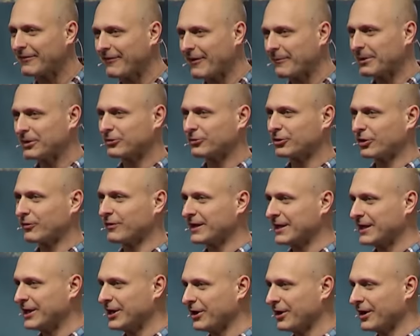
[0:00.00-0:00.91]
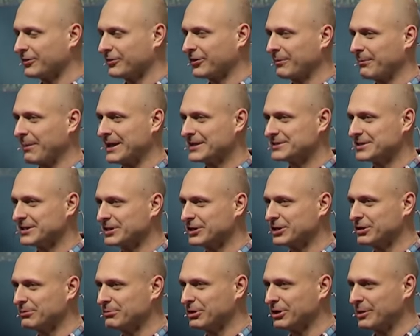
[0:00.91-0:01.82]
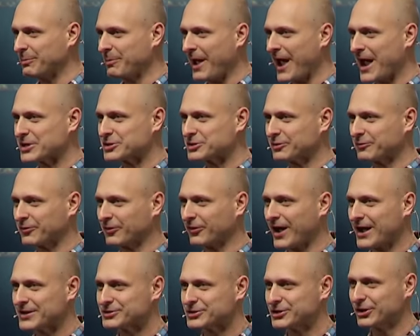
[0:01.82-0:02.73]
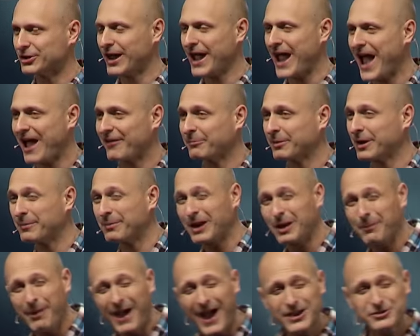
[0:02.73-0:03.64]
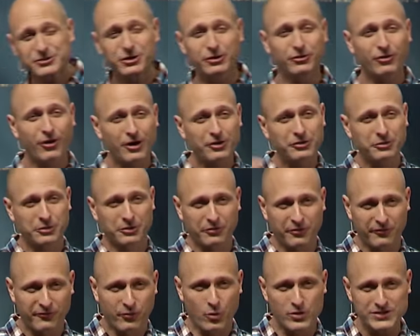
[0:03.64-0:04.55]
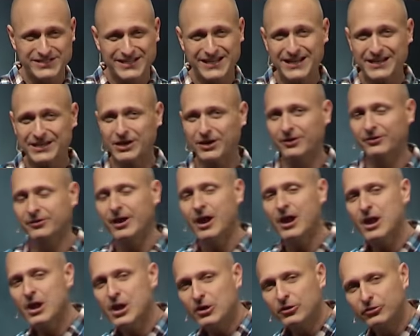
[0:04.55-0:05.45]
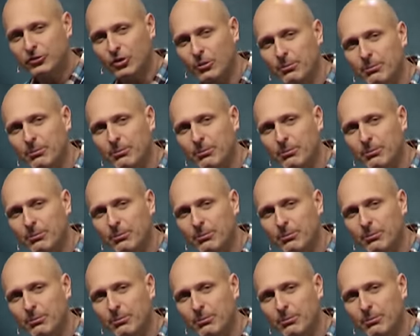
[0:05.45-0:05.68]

I've been serving here as the Mason community pastor for the last year and a half, but I've been a pastor at Crossroads for fourteen years, so